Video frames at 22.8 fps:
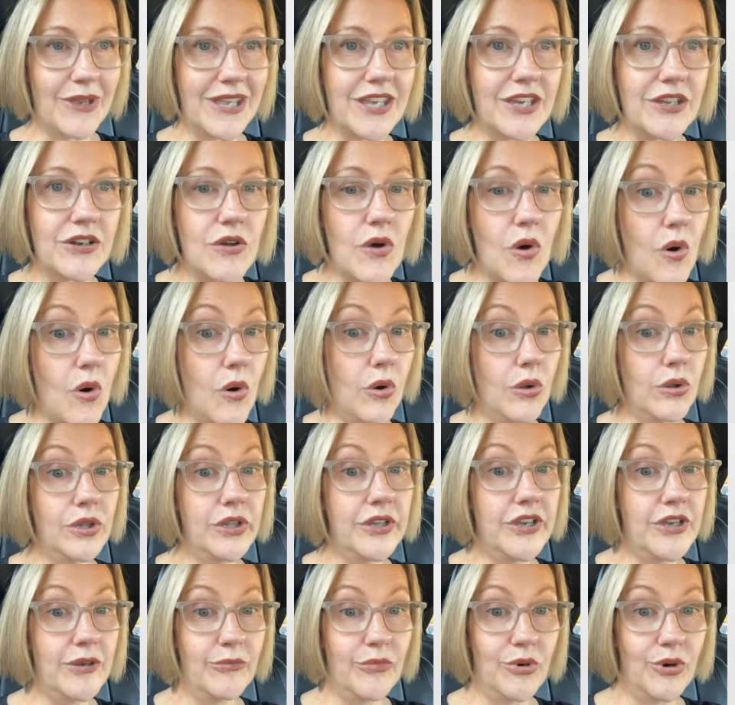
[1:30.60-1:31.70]
We can
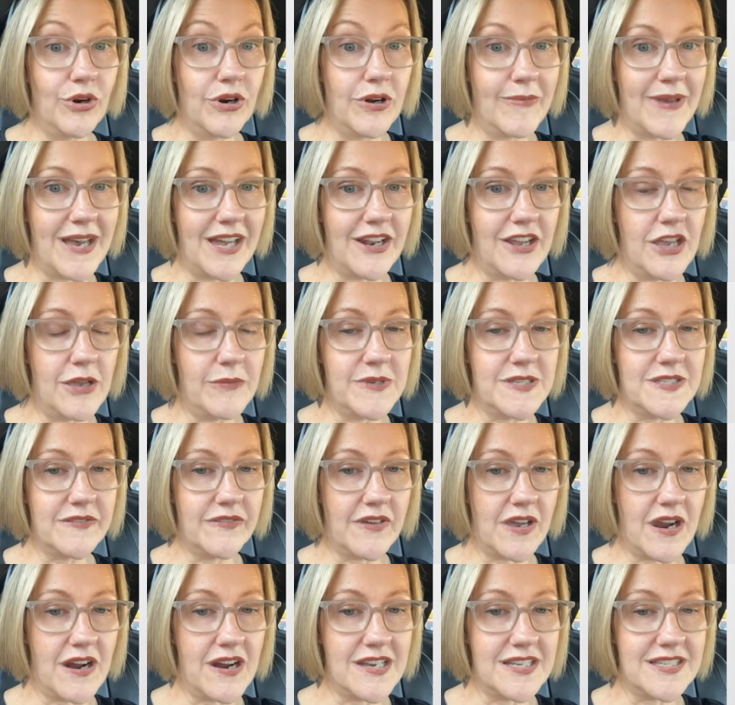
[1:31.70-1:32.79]
all learn more about herpes
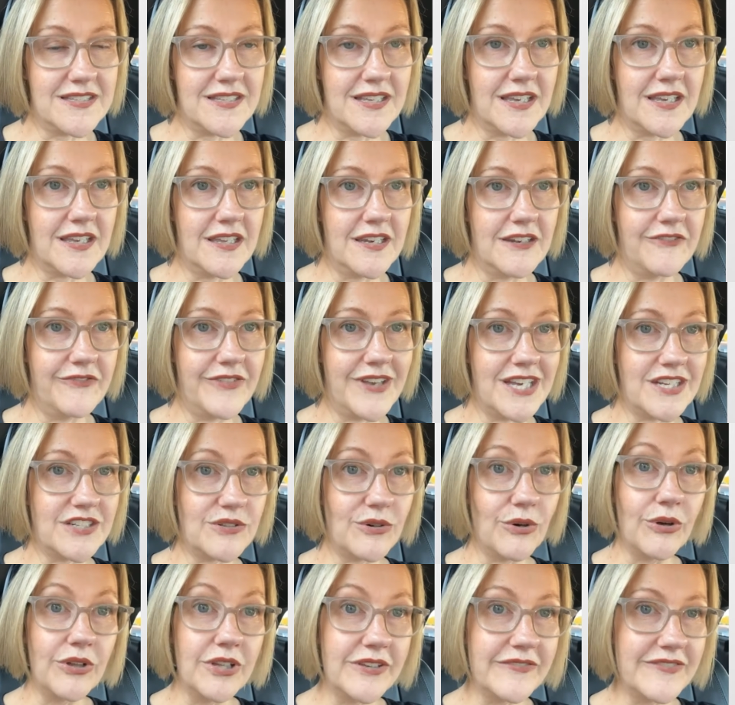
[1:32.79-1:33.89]
virus. It can
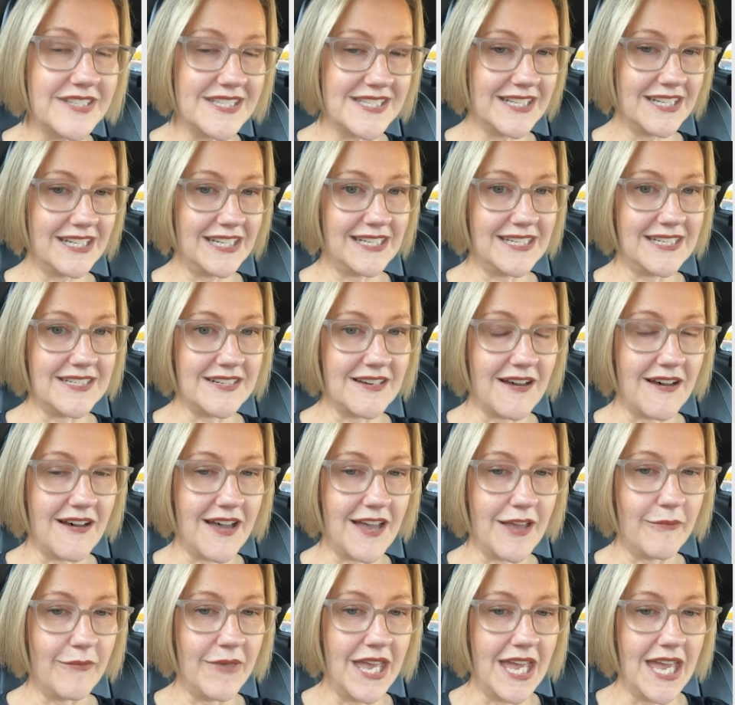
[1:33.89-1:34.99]
affect all of us at any
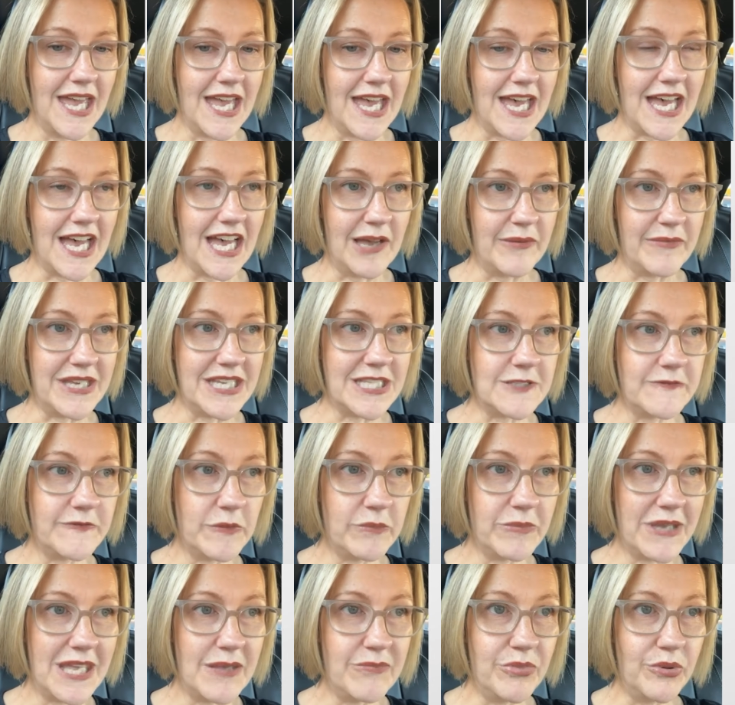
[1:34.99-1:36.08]
time. It's
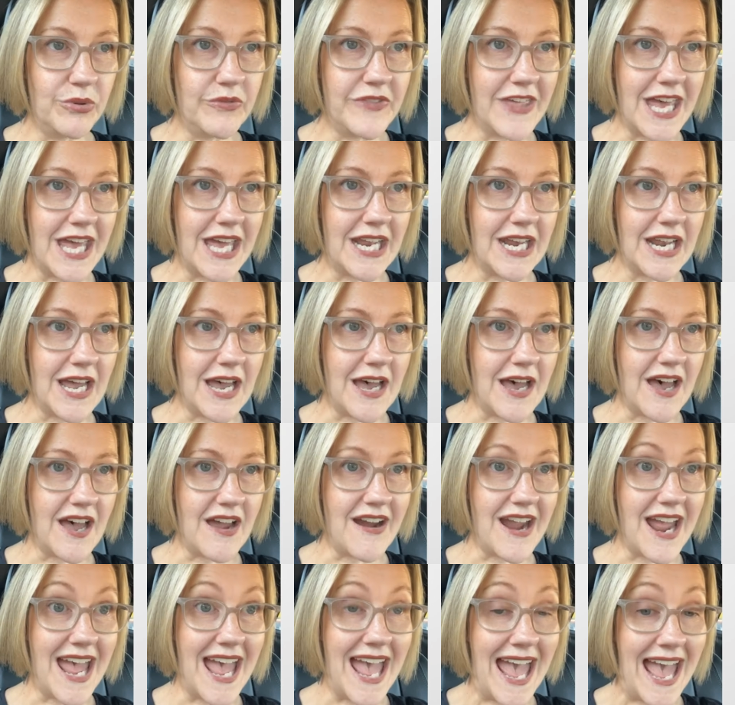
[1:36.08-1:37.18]
for people that
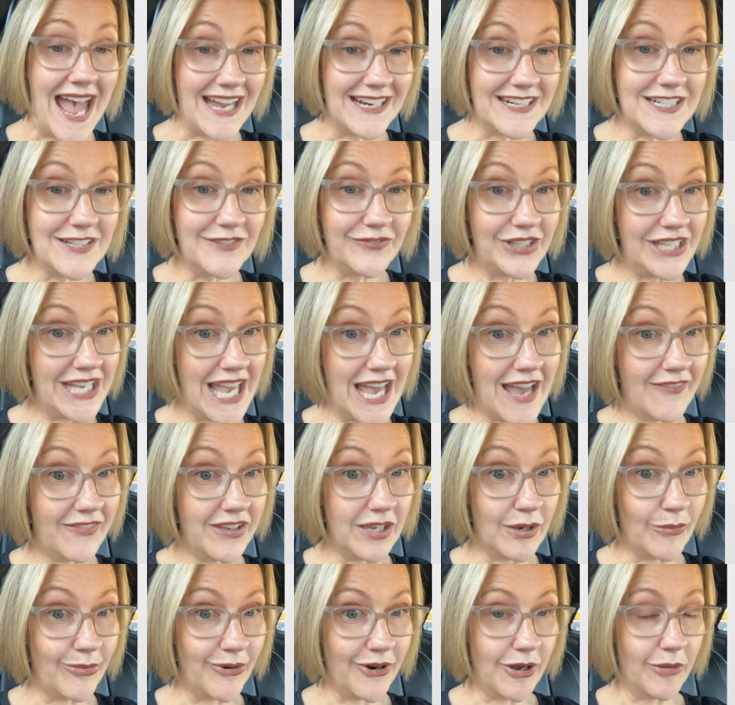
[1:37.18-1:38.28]
are actively
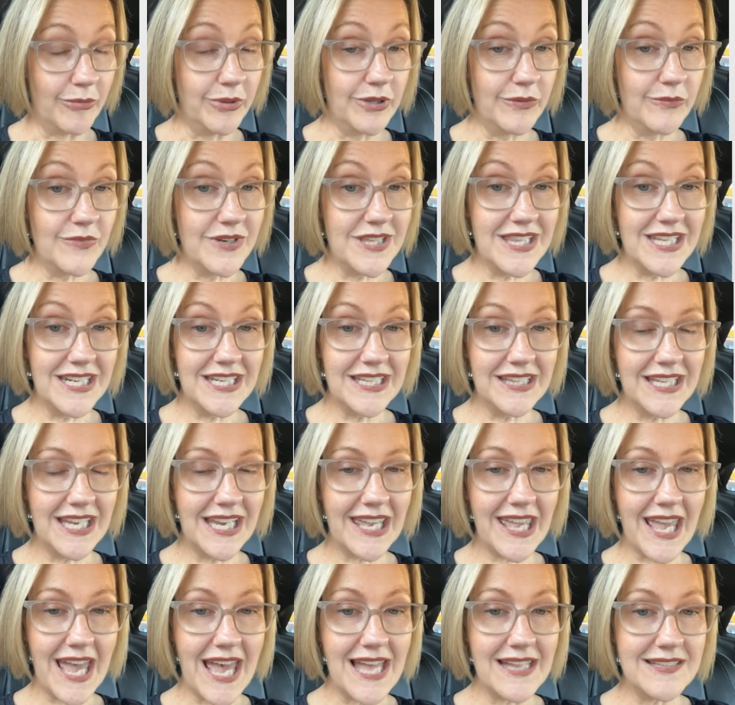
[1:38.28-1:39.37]
having a problem with it in
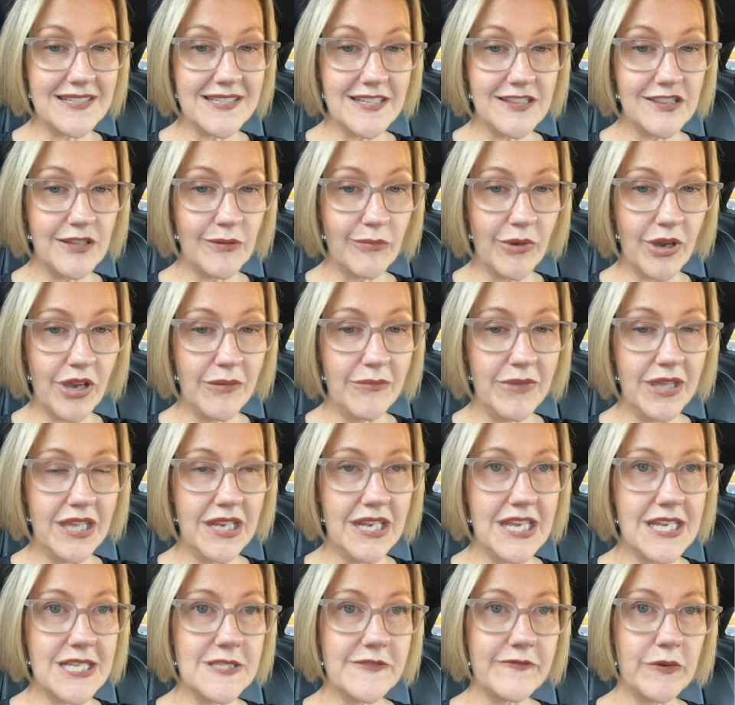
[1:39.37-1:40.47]
their cats at the
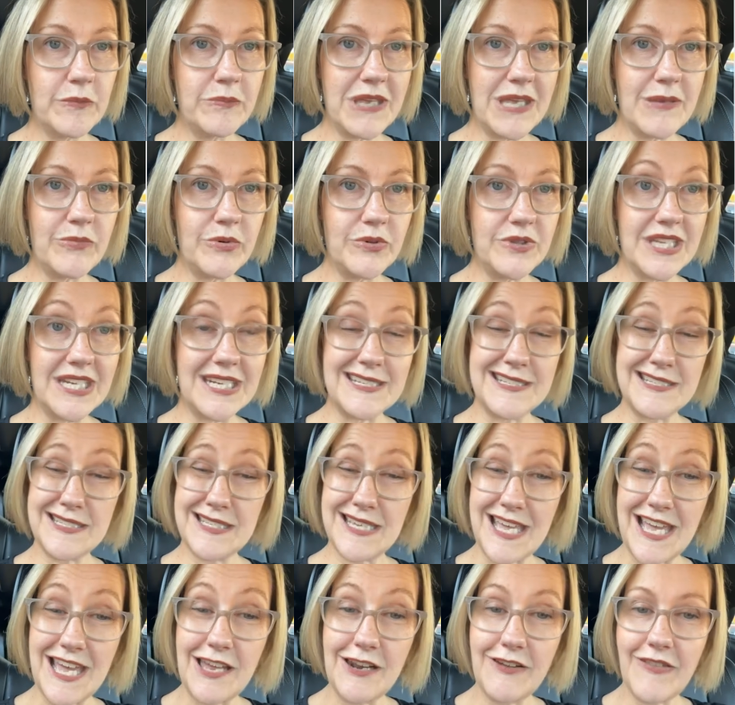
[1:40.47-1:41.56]
moment. It's for people that are
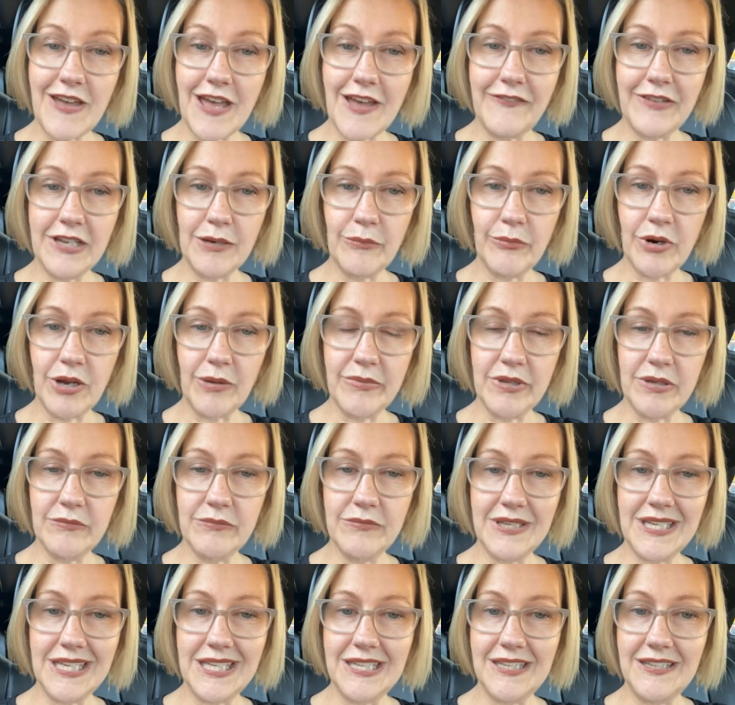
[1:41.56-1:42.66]
scared of having a
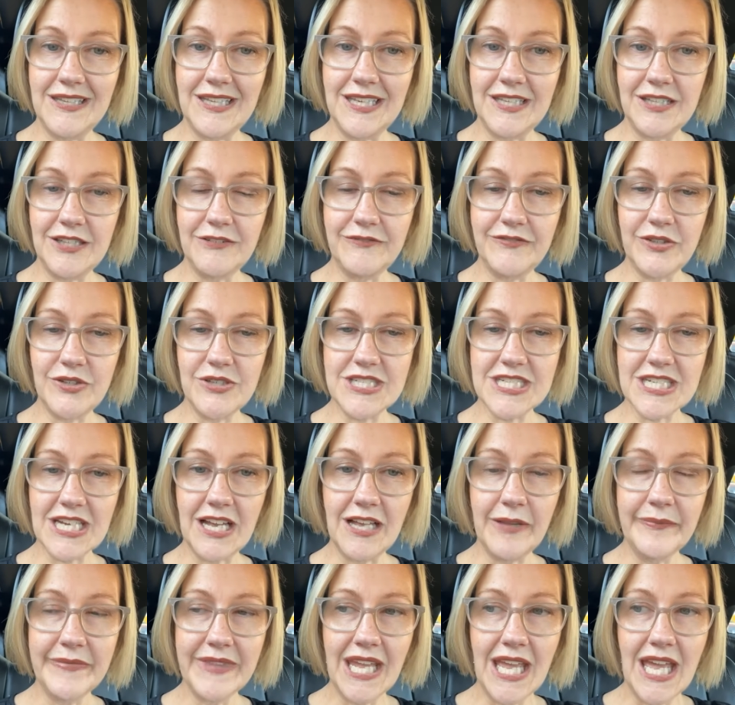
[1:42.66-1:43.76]
problem in the
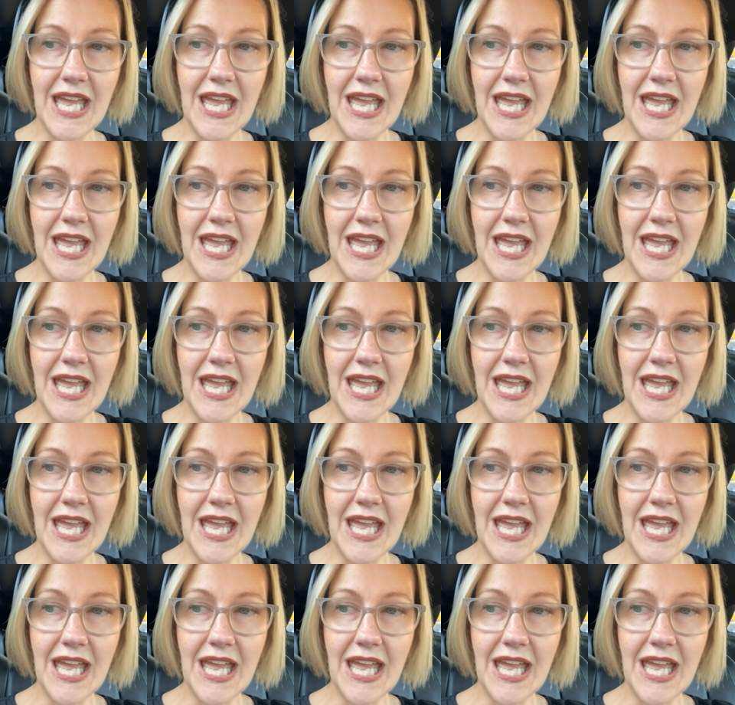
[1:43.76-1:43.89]
future.